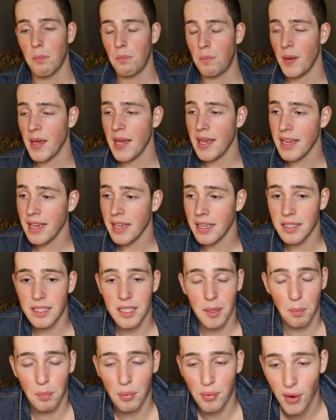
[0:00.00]
Being
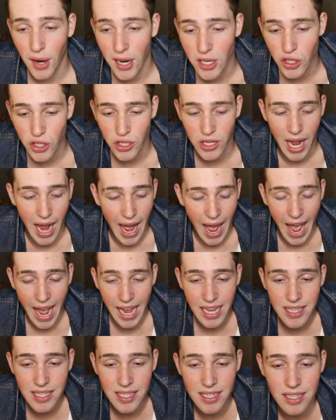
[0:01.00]
depression
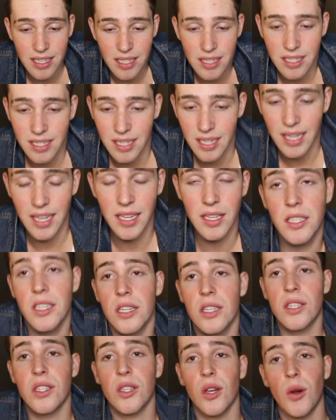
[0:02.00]
anxious is
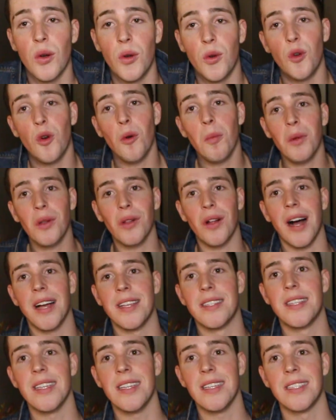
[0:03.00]
just so
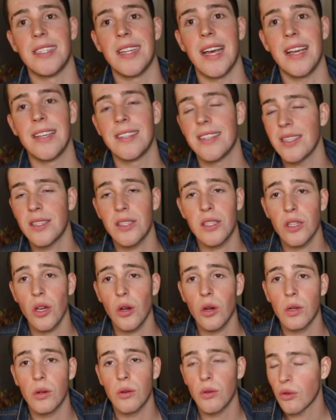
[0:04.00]
normalized these days. It's
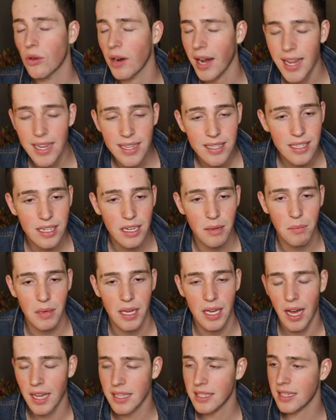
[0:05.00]
so crazy to
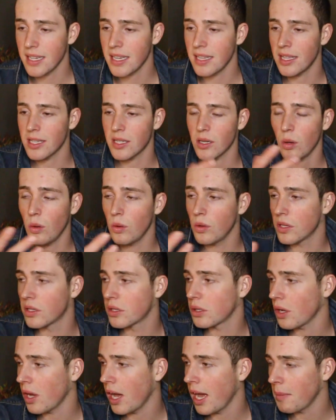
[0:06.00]
me. I see this all the
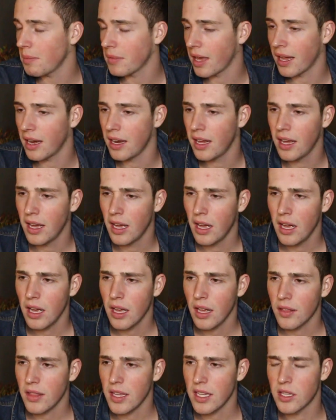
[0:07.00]
time, that
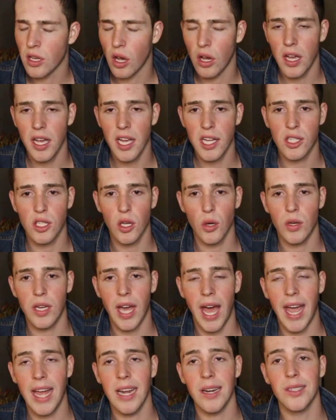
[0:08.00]
these "it's
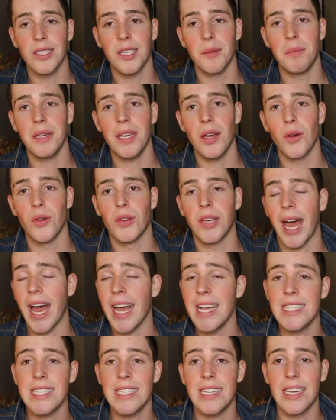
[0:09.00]
okay not to be
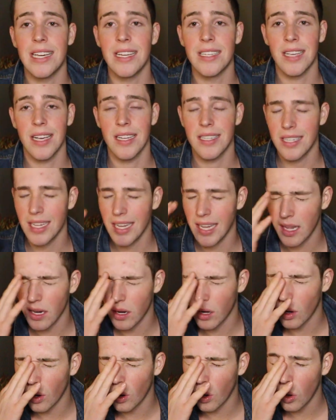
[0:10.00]
okay" stickers. I see it
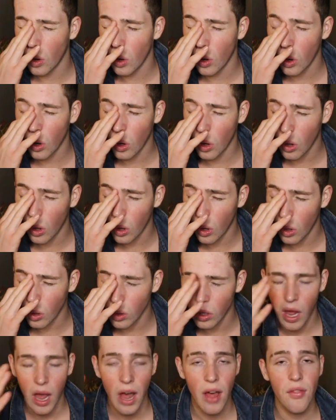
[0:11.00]

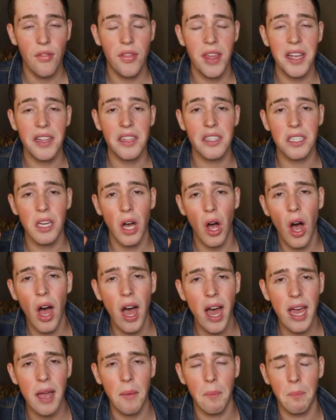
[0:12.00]
all the
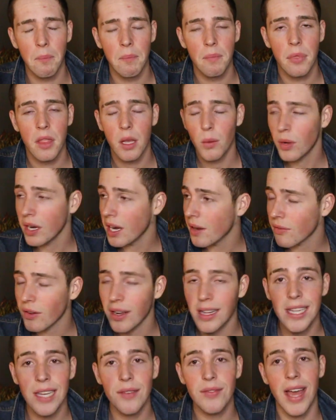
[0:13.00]
time. Whenever
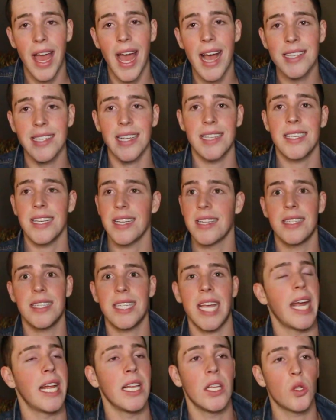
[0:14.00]
I leave the house, I see
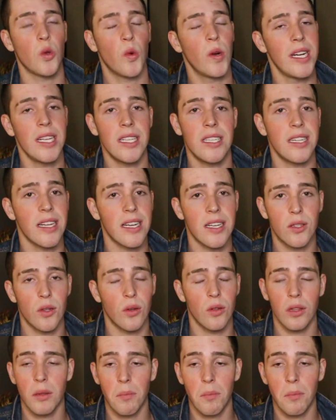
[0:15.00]
10, 20 stickers on